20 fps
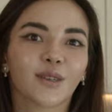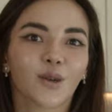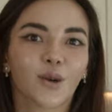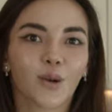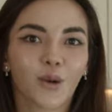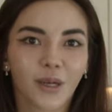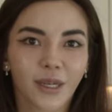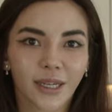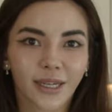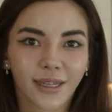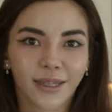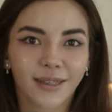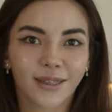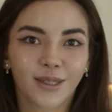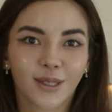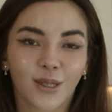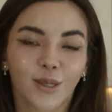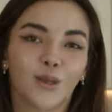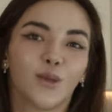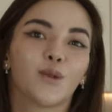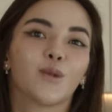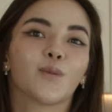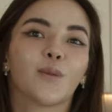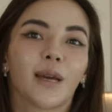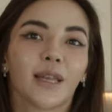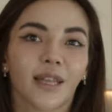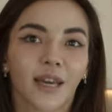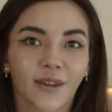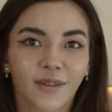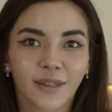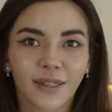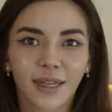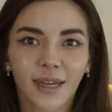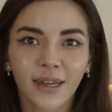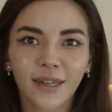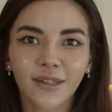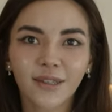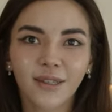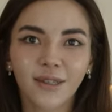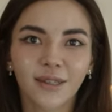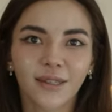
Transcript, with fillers: according to my lifestyle.